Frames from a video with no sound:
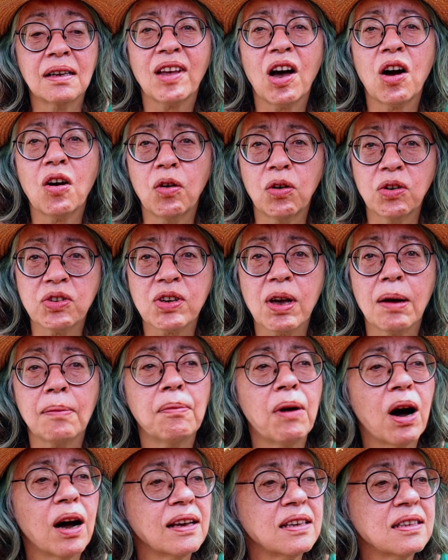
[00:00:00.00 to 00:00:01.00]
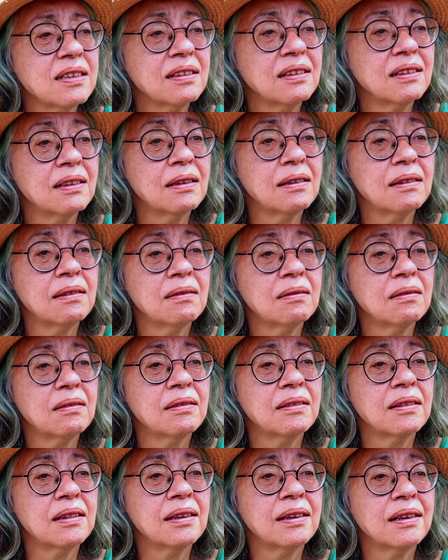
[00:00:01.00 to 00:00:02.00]
I also might
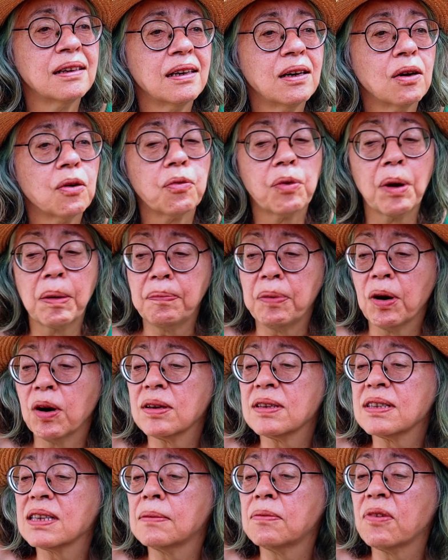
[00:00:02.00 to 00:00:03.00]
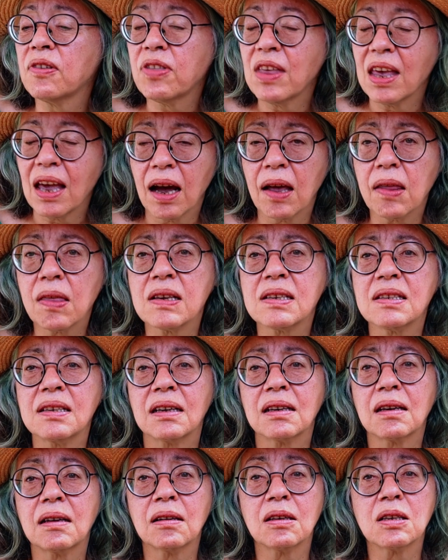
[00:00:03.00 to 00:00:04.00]
repot some of the other
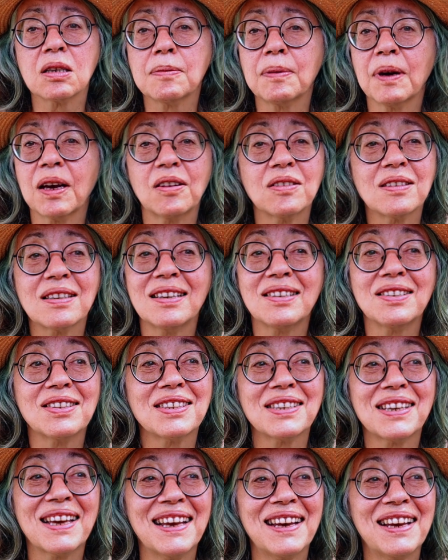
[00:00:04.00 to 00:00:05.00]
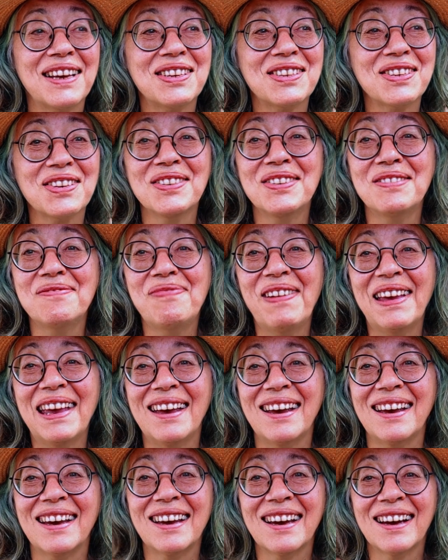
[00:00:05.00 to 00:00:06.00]
succulents because they're just getting too
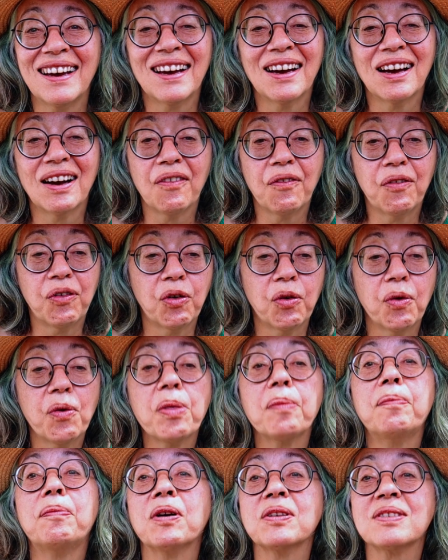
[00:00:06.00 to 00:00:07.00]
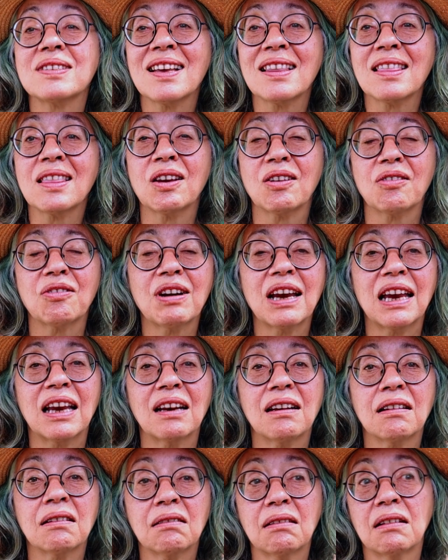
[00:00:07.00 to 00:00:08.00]
big for the pots that they're
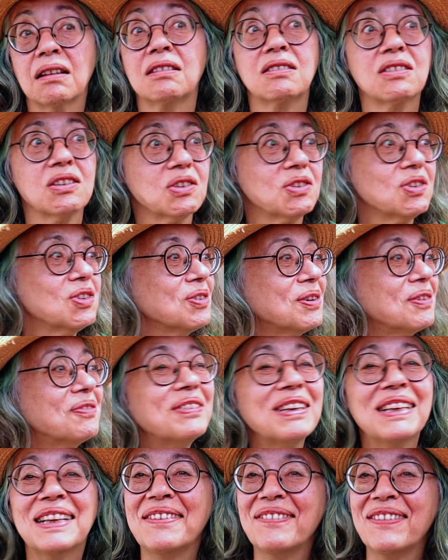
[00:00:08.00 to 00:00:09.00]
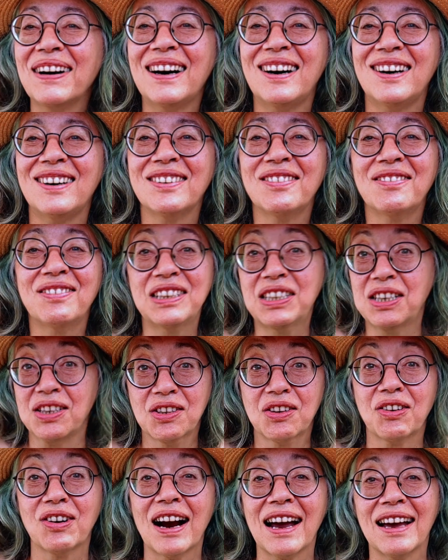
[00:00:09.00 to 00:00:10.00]
in. They're just doing really well, which
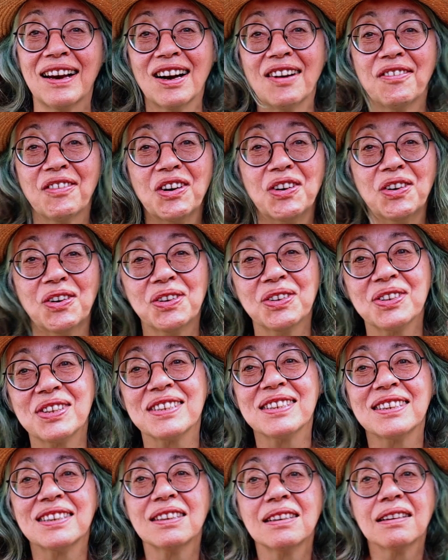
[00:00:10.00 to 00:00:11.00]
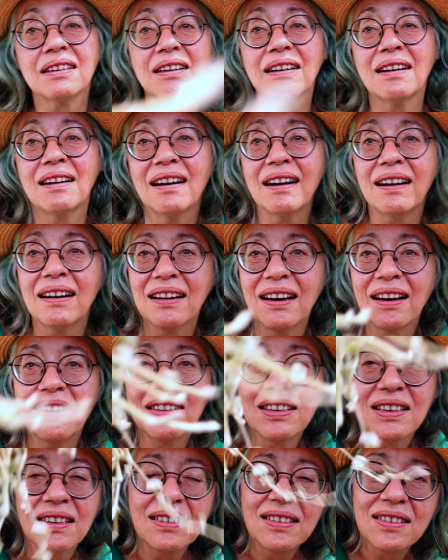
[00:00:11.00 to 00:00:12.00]
is great, of course. Oh no,
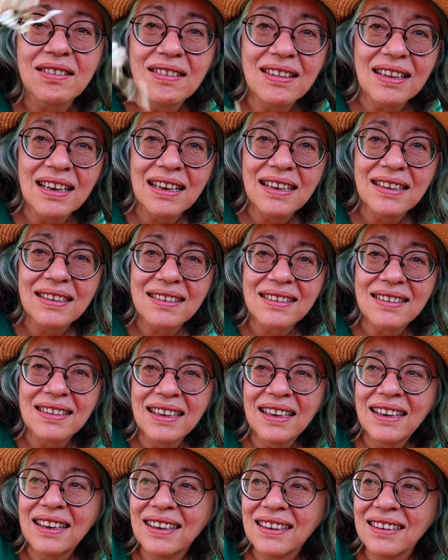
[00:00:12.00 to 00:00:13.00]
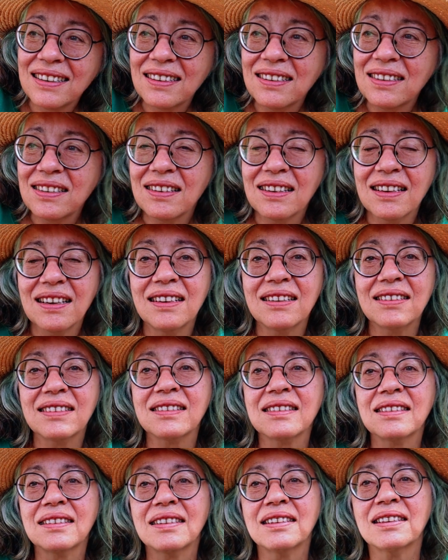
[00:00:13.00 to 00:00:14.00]
don't do this. Don't do
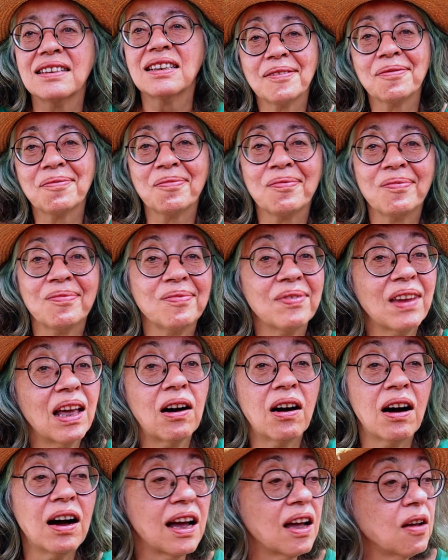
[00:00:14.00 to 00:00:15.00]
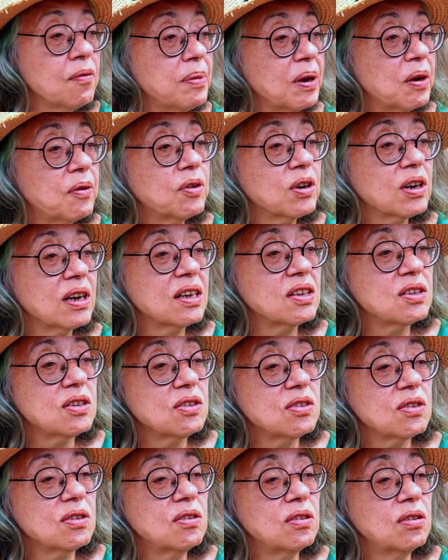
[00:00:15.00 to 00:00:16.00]
this. Now, I have been wanting to
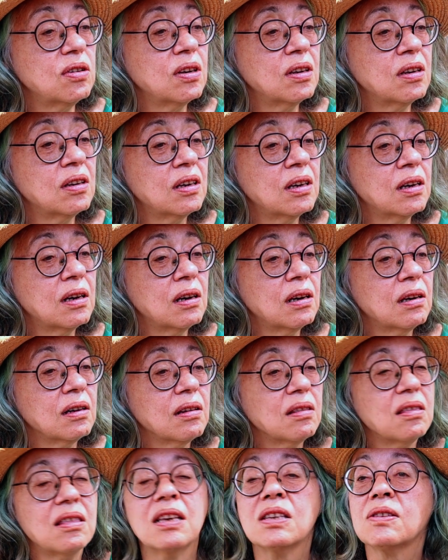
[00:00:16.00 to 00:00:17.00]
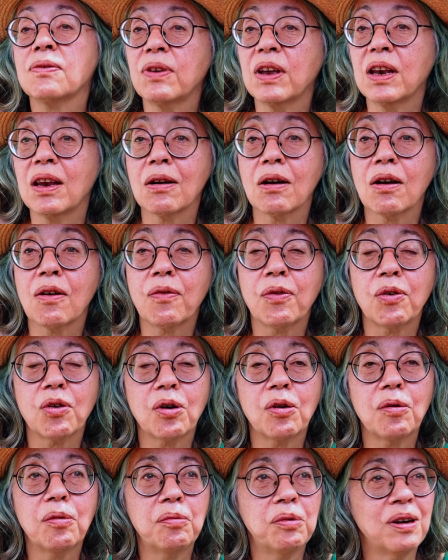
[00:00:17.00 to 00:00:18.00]
do this video
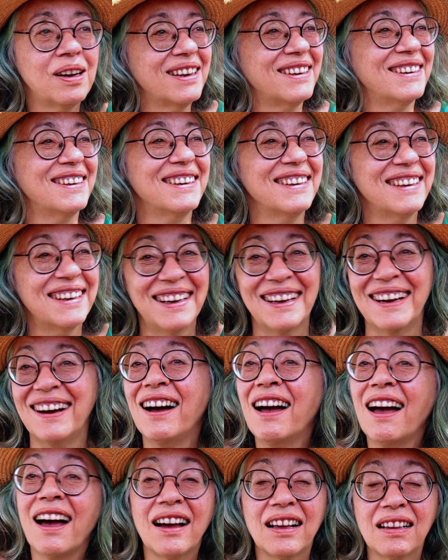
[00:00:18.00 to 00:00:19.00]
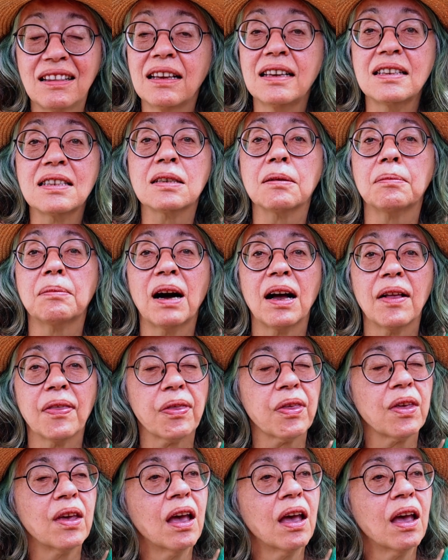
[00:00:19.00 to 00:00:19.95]
for at least a month.